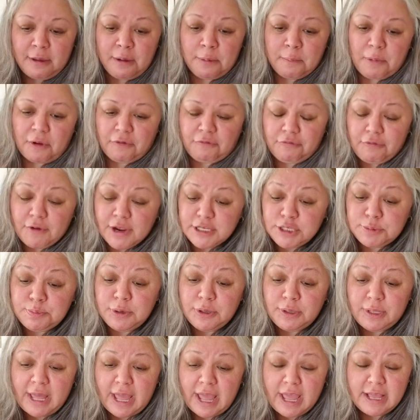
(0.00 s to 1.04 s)
But French
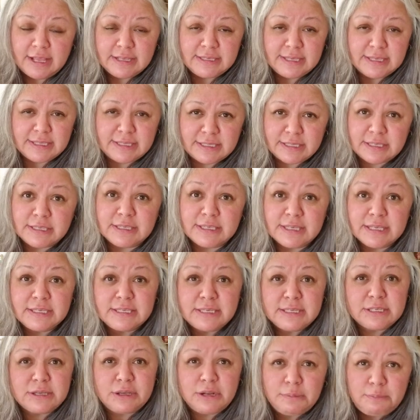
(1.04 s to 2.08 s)
boulet is this this
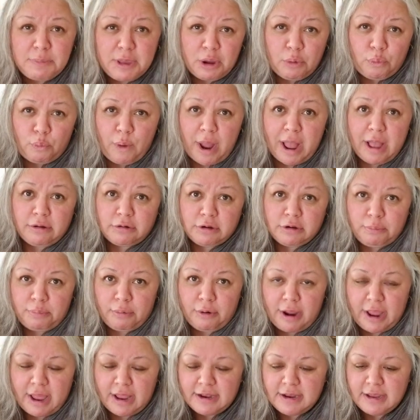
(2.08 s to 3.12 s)
is going to be a round
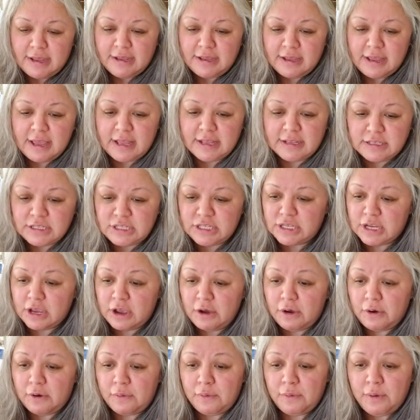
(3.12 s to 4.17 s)
bread, and
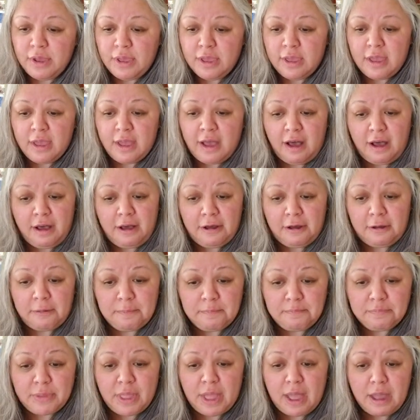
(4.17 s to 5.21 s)
so
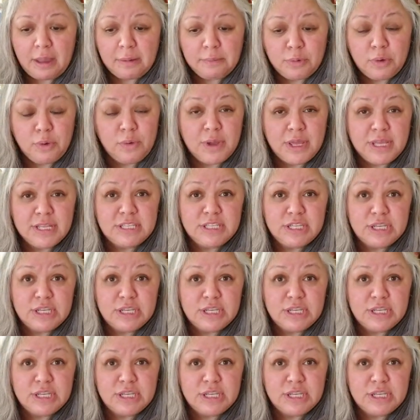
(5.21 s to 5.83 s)
um, I'm going